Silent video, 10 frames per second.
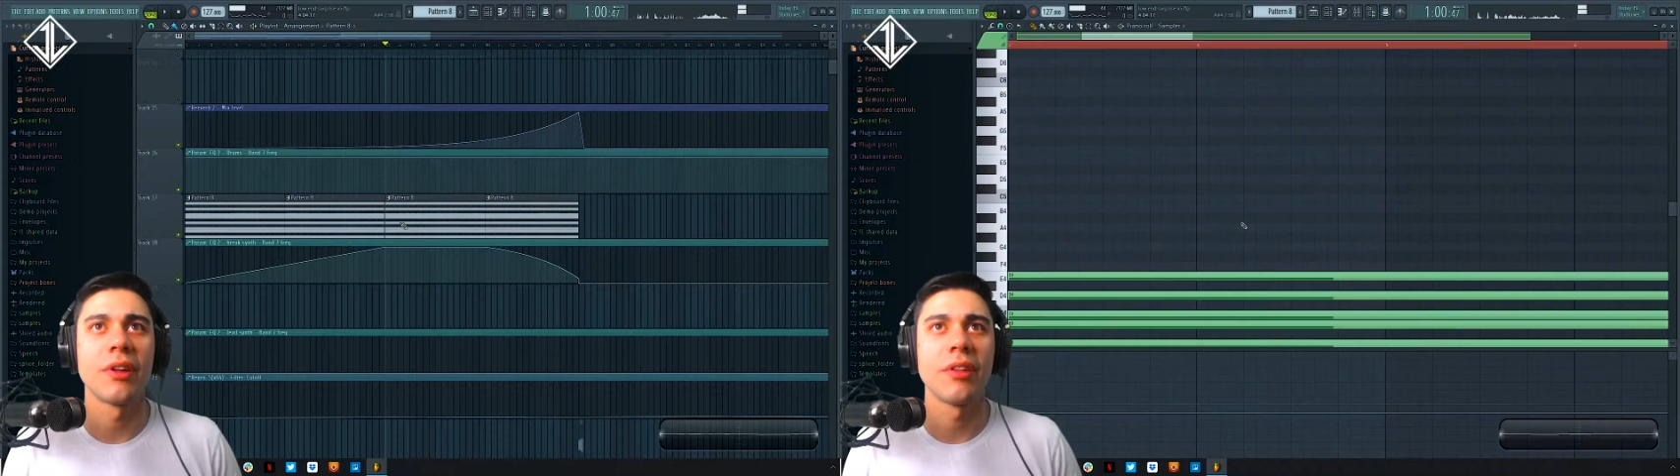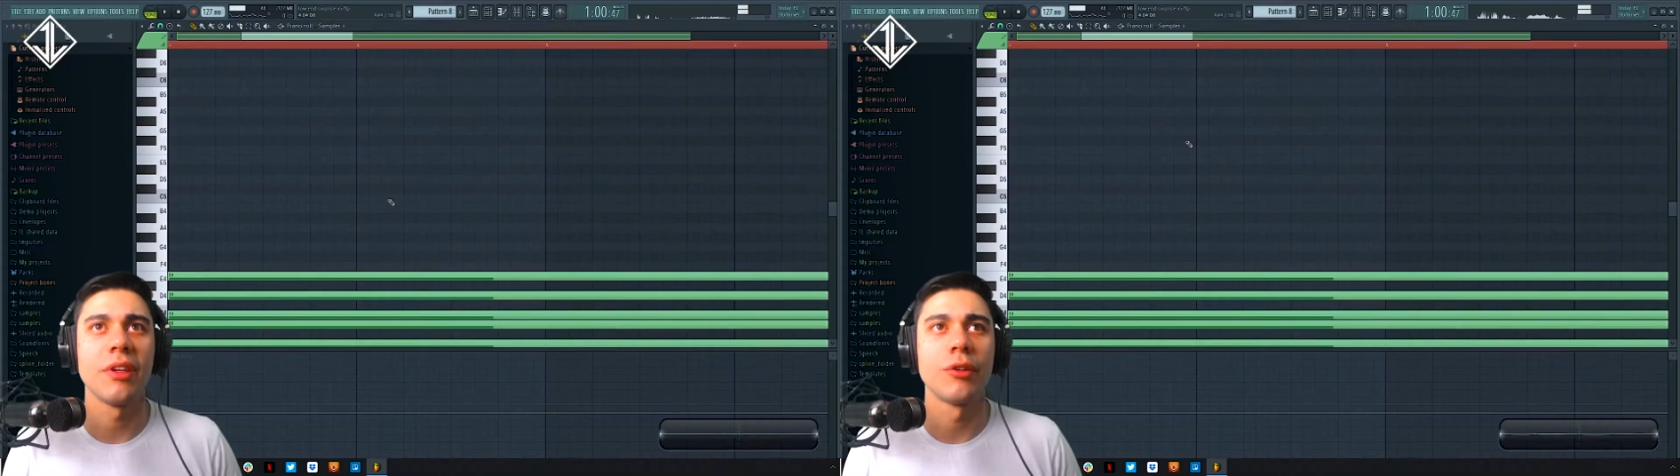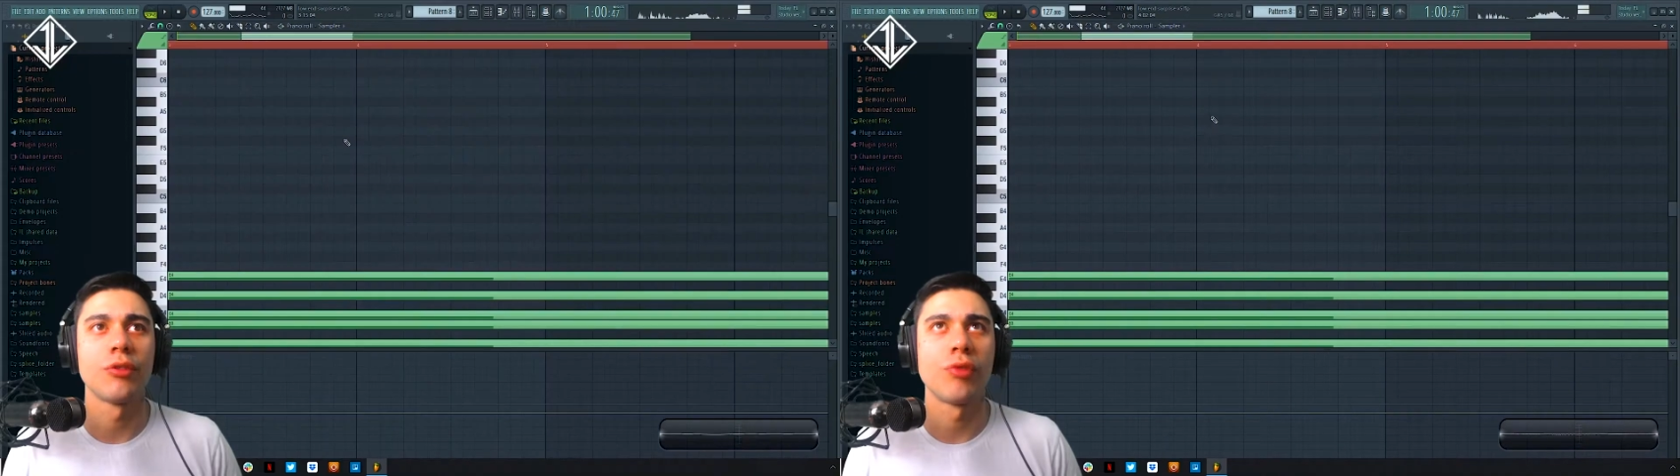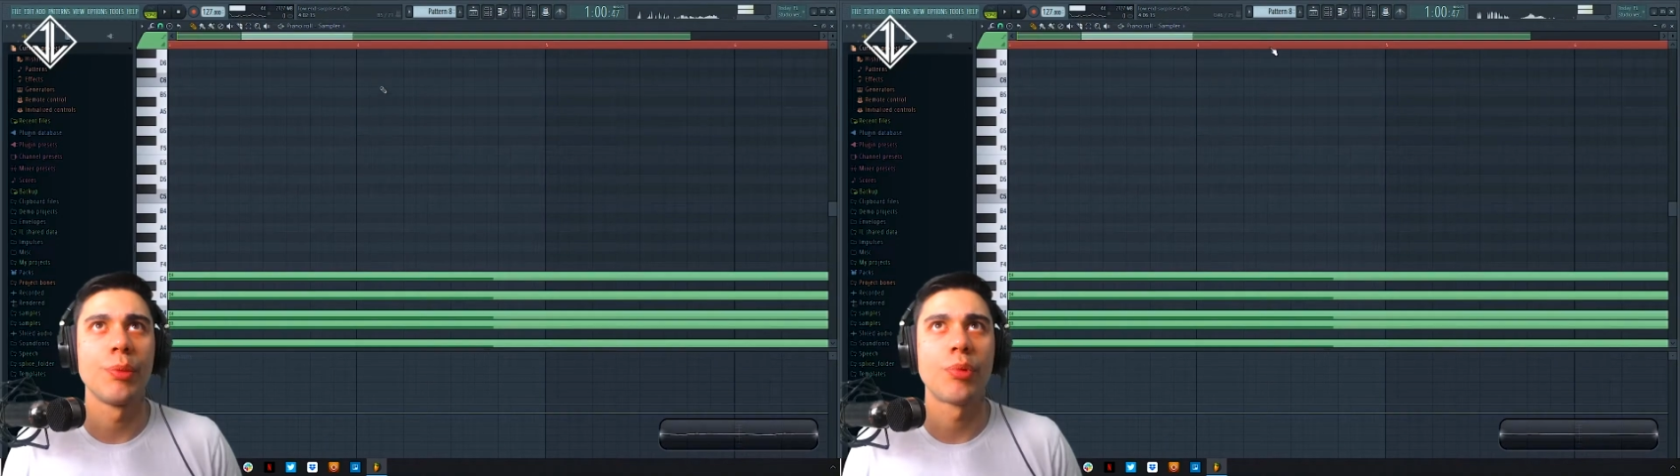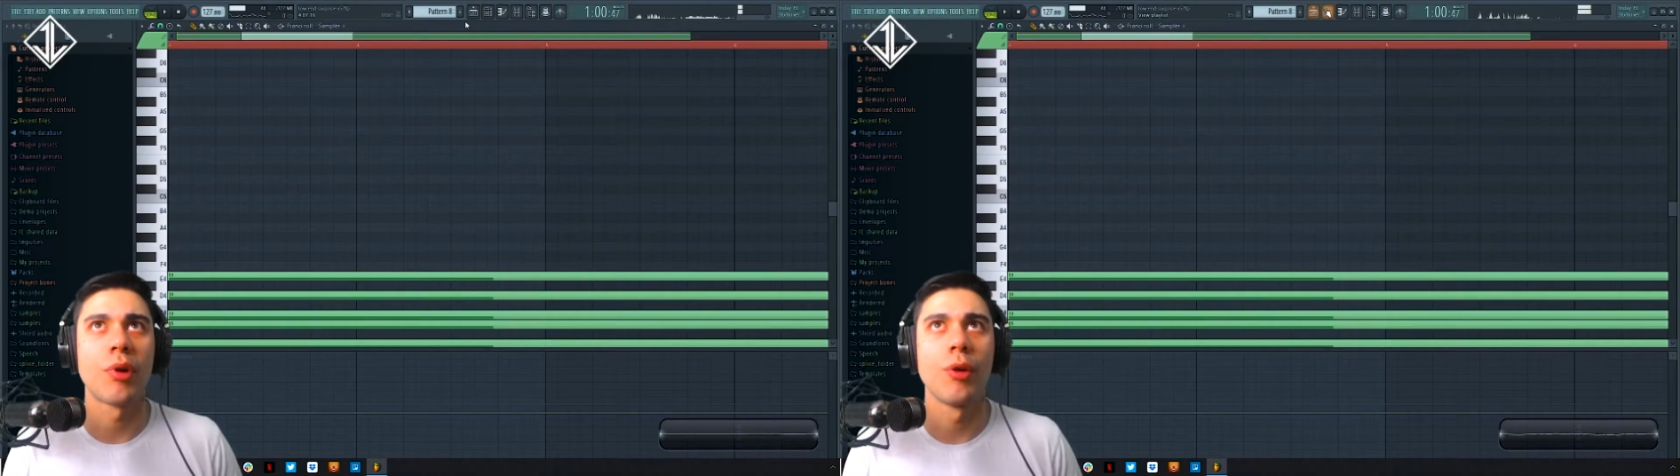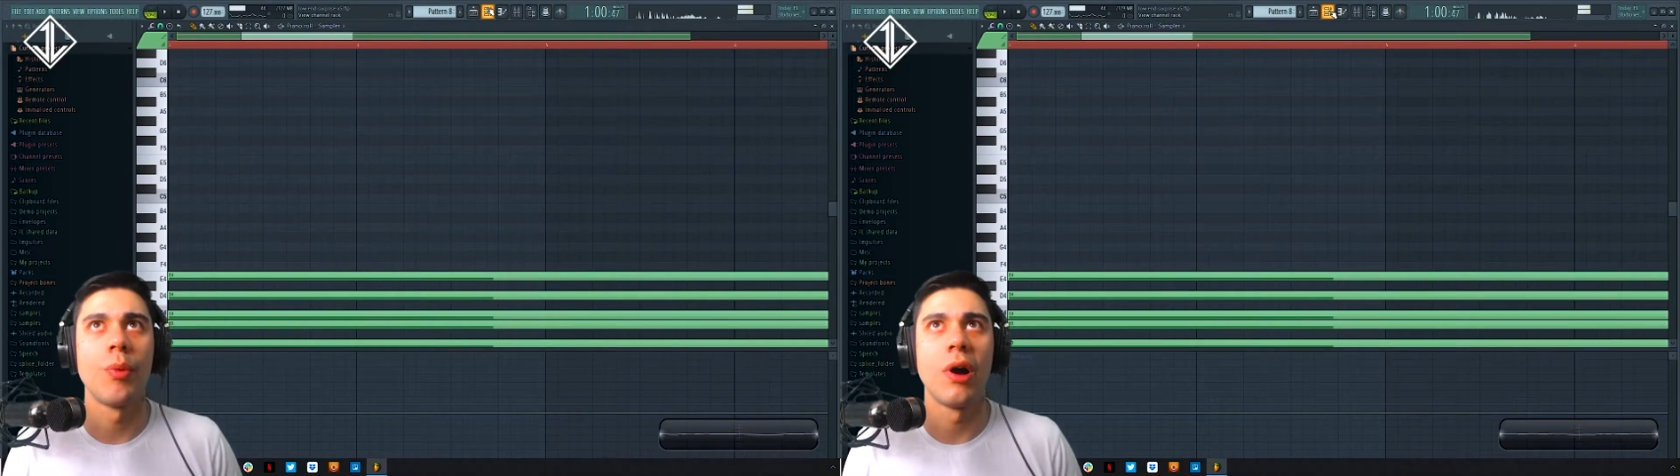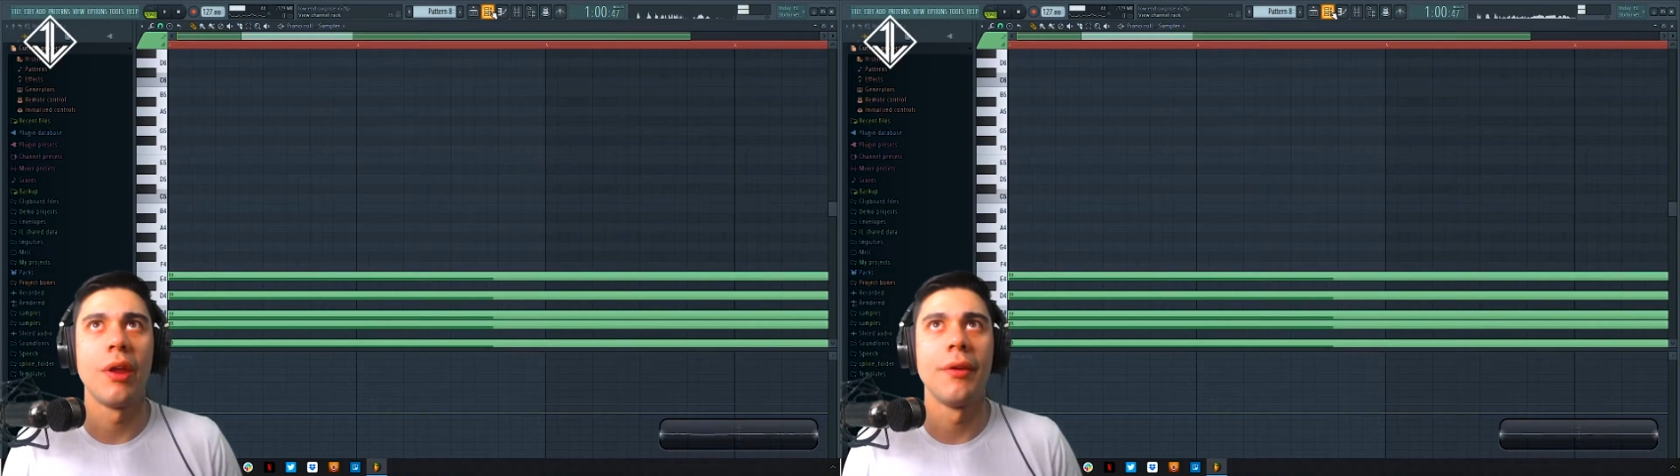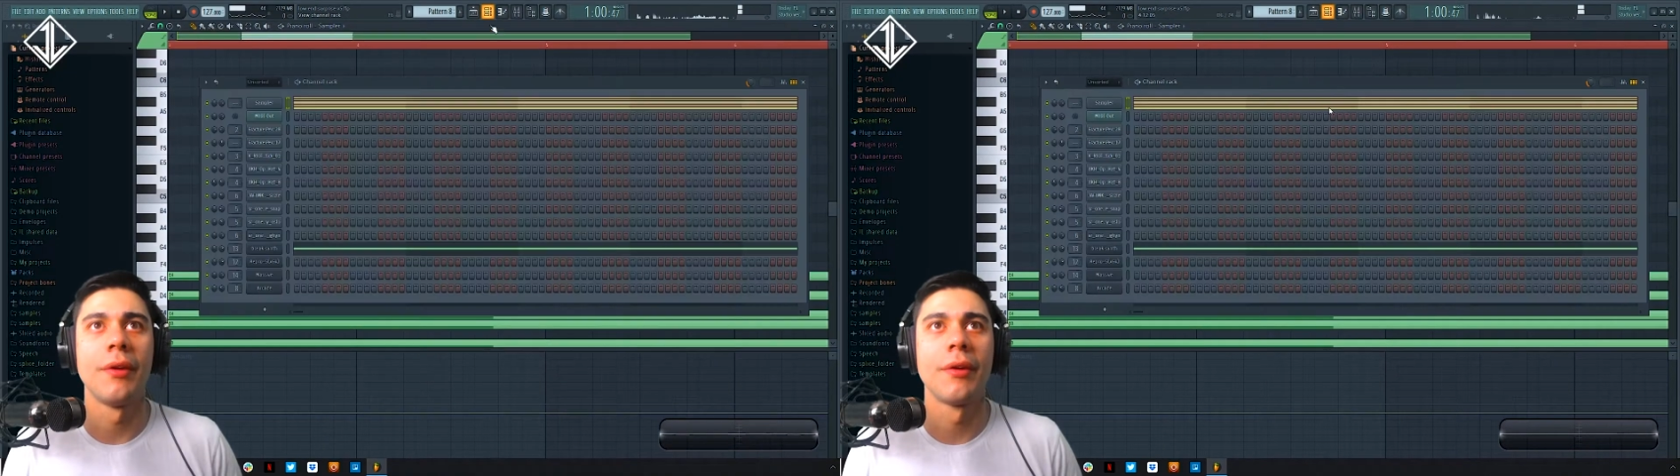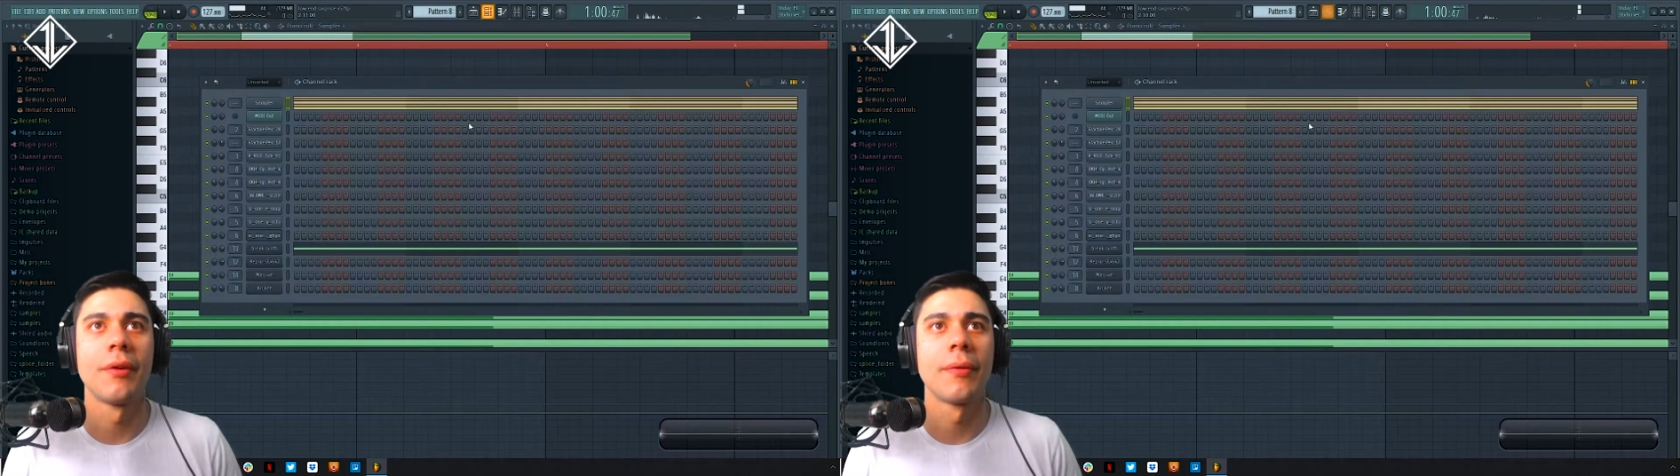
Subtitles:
I think it was Repro 1.